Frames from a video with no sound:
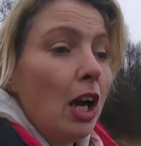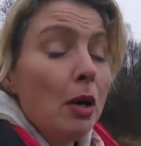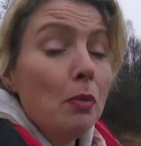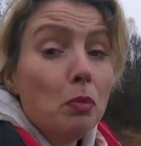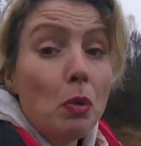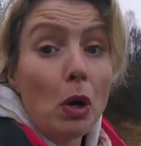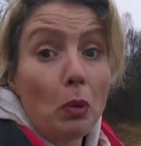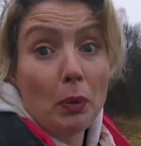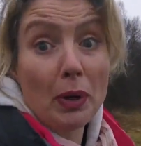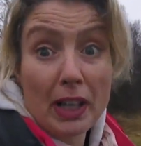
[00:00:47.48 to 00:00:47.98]

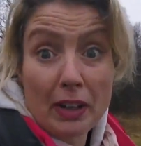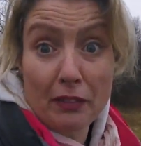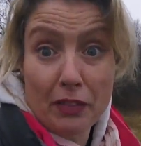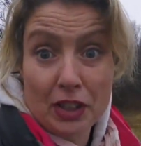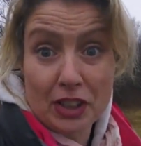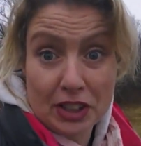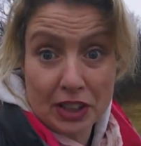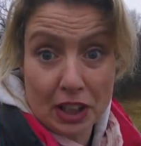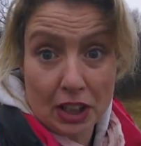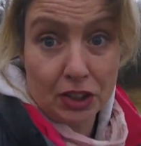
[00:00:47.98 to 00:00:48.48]
when I
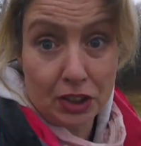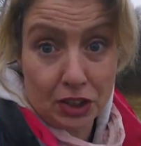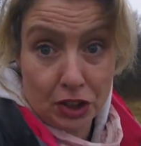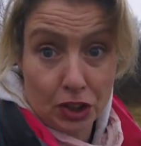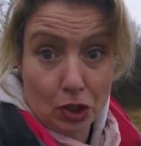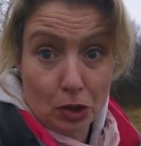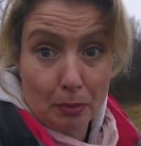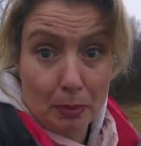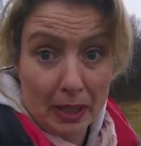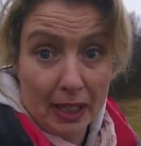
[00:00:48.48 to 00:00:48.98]
first
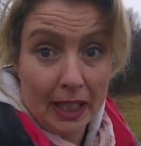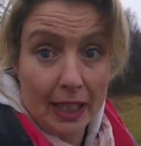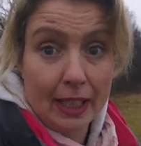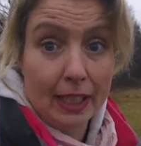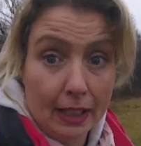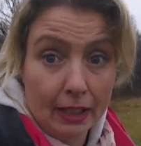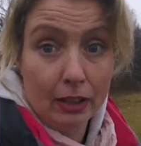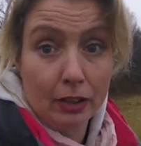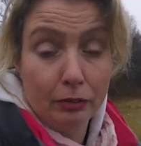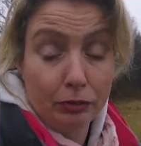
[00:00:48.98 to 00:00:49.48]
started coming
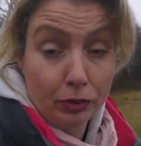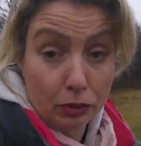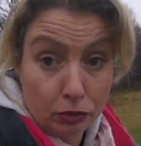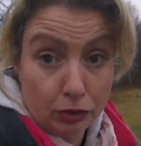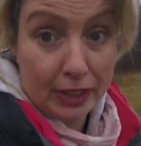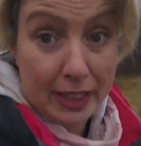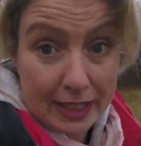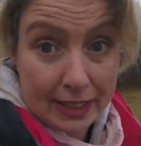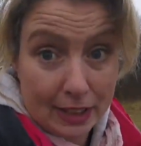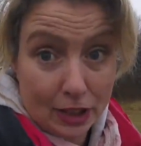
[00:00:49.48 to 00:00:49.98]
here for
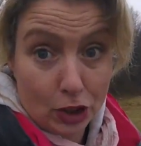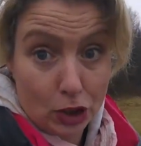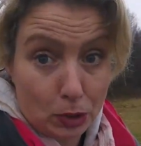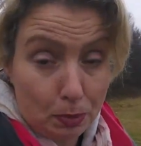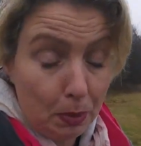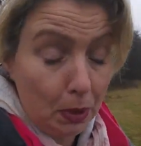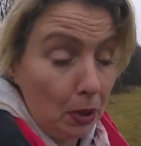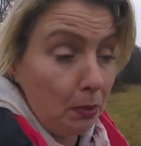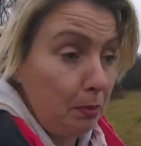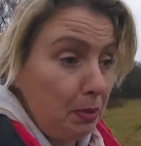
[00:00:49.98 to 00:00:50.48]
research
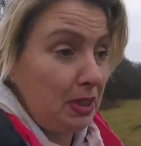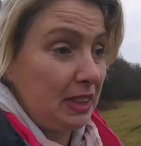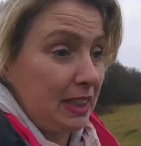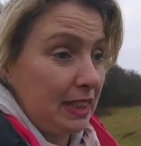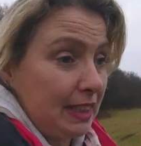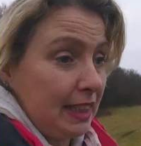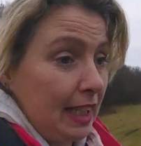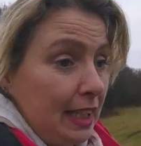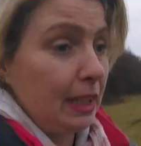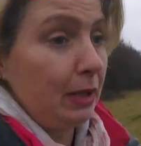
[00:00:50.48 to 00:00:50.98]

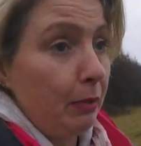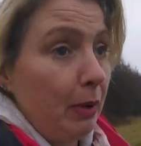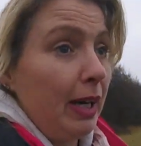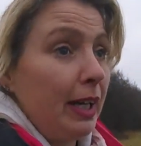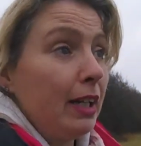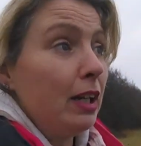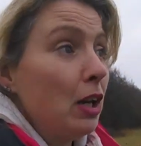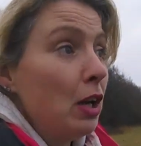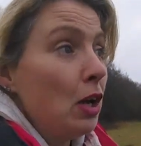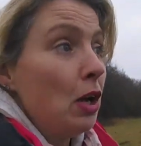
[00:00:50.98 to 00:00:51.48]
purposes
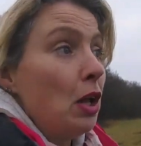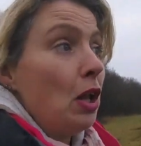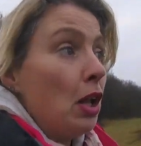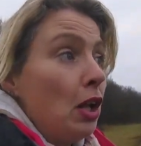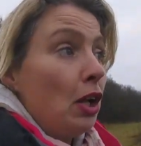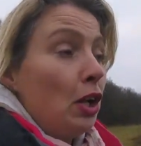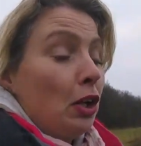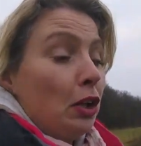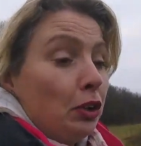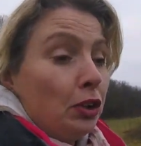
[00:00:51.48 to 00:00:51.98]
anyway,
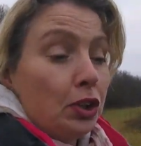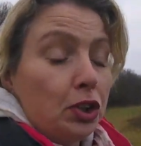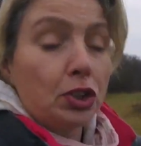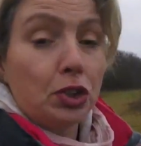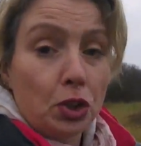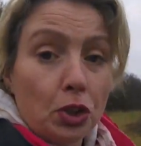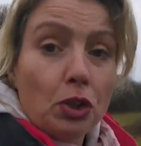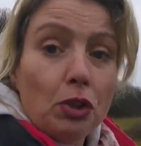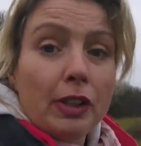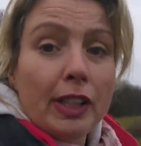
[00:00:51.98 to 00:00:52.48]
the
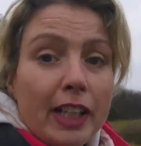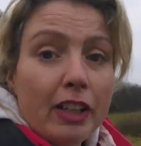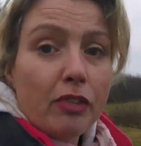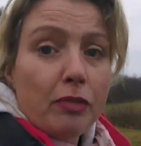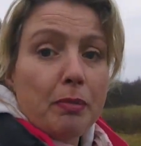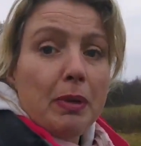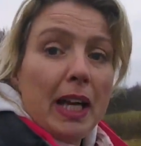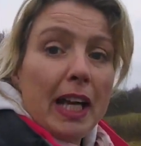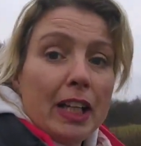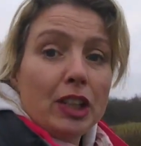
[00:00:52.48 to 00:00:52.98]
story of
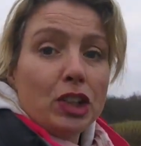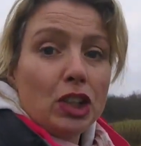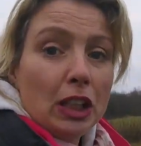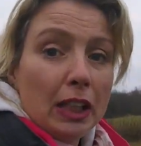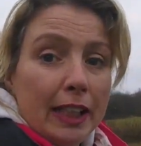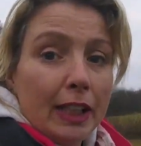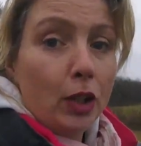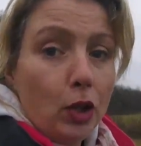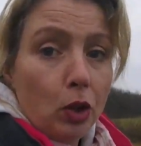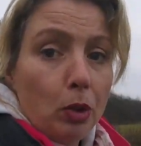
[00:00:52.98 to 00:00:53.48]
me
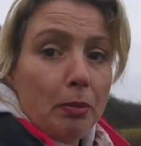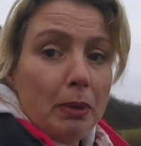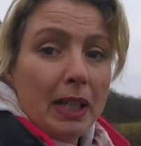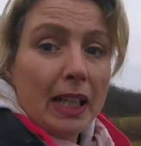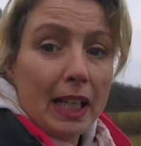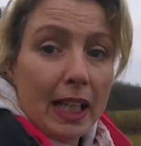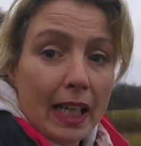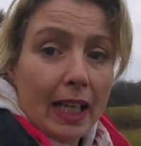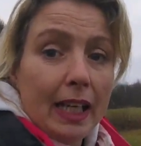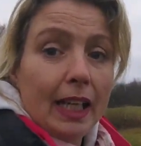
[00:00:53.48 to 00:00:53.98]
actually
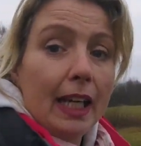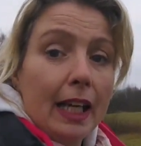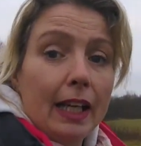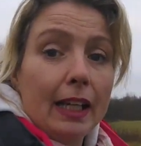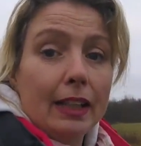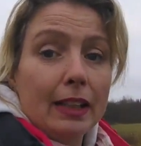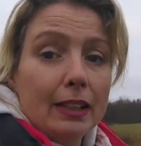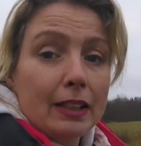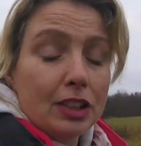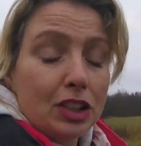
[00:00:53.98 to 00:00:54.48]
coming
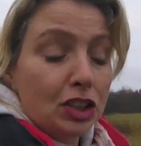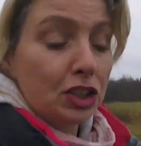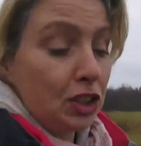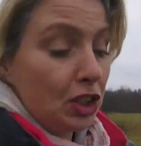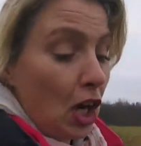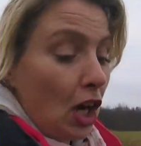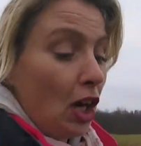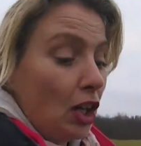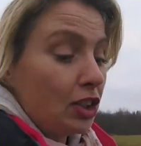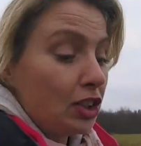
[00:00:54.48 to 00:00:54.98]
here
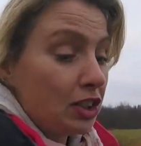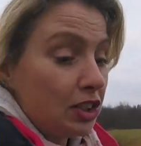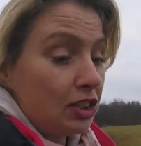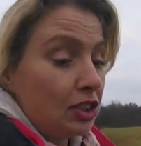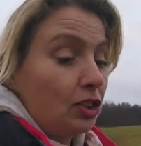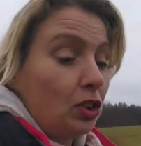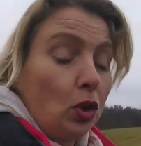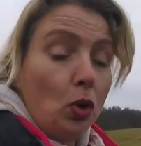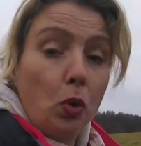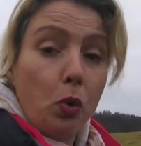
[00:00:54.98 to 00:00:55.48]

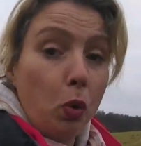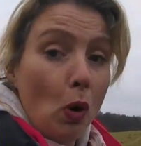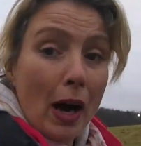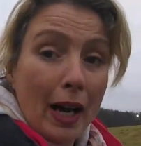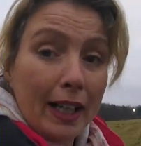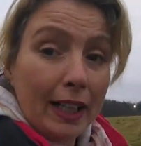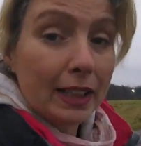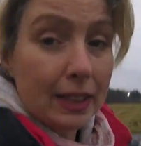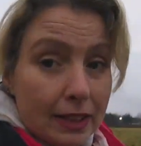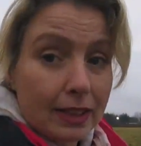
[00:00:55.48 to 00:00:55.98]
starts
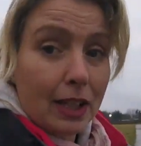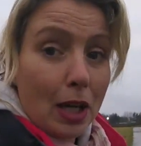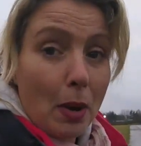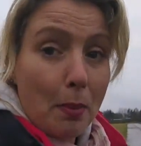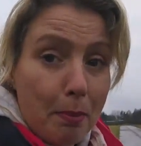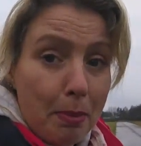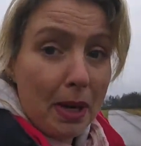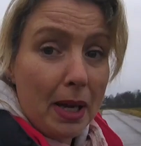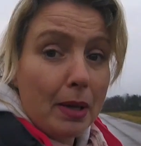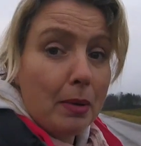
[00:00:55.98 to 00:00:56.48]
quite a
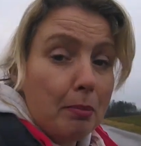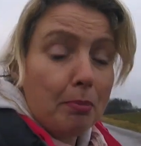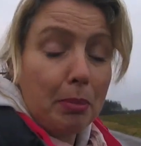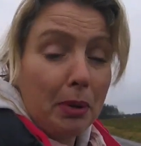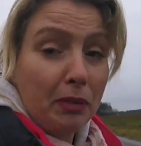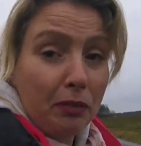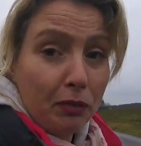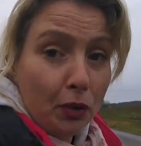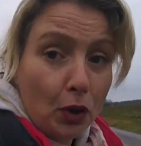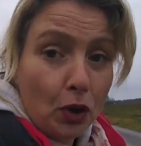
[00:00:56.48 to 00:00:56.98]
bit
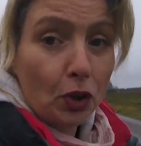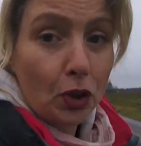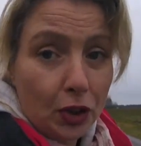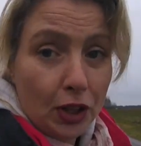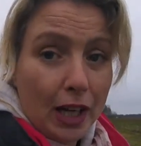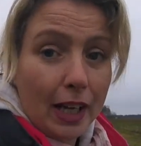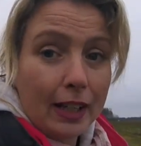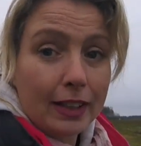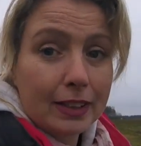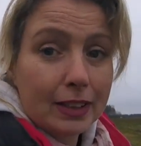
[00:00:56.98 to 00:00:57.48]
before
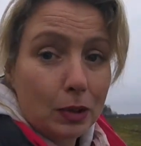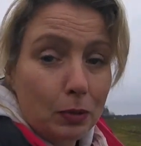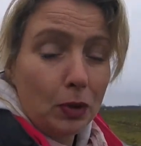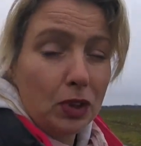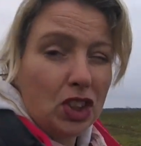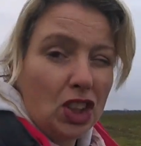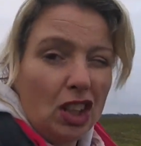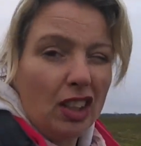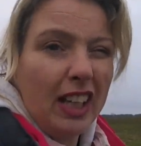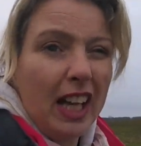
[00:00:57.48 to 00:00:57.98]
that,
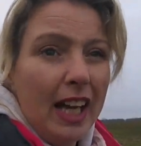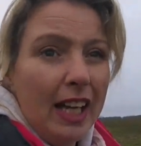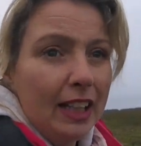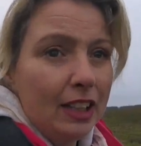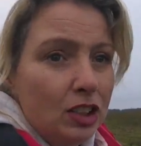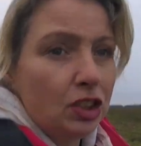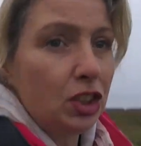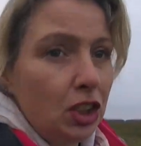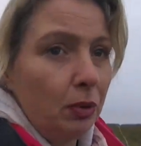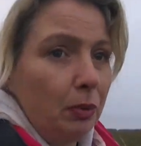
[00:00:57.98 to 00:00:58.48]
which I'll get
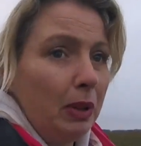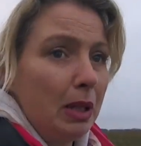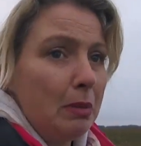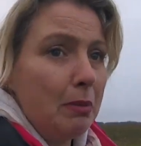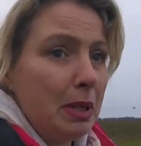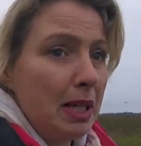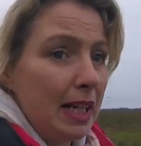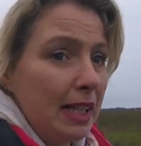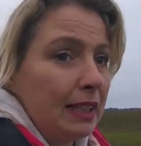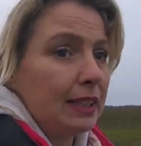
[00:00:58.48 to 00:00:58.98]
into in a
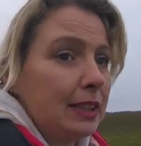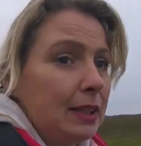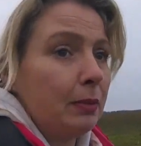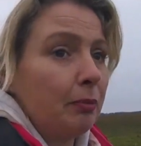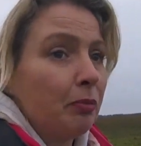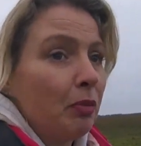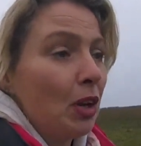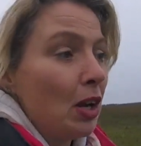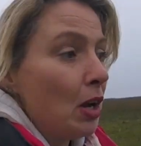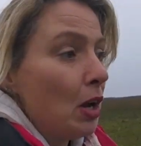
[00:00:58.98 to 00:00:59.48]
minute.
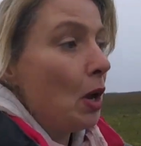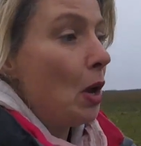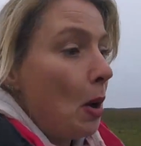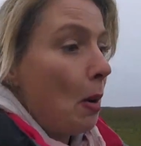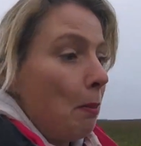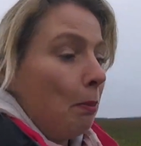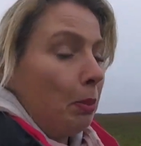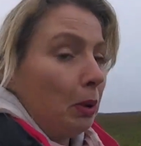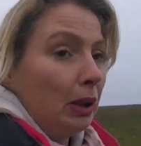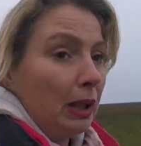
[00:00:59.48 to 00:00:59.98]

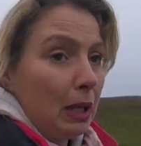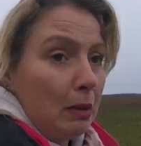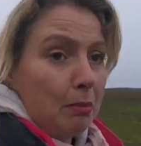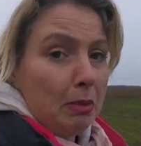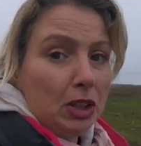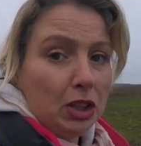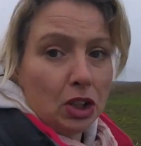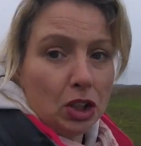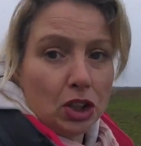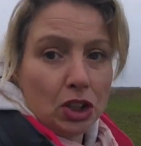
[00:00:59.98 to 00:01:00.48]
But let
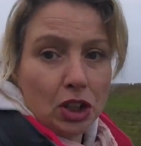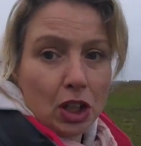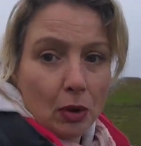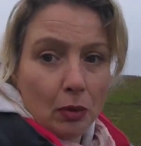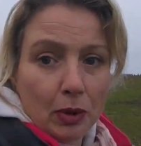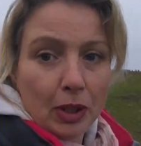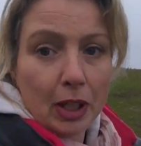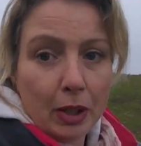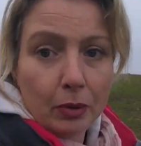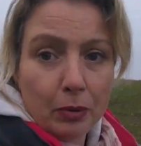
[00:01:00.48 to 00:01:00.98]
me just show
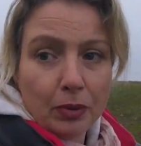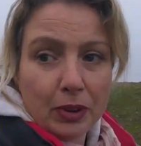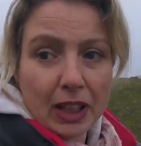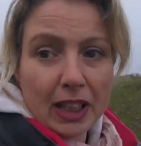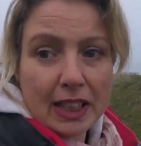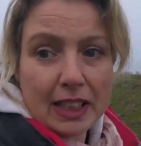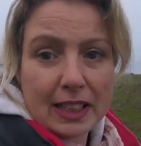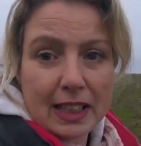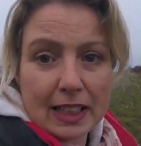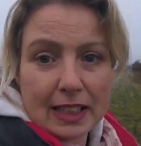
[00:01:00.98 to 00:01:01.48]
you,
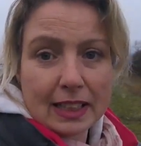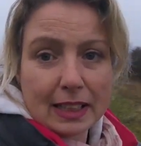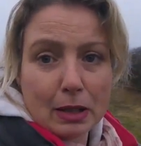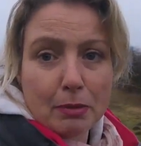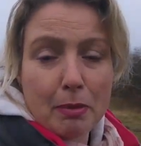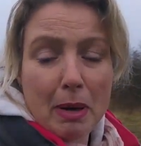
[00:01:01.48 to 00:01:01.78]
this is the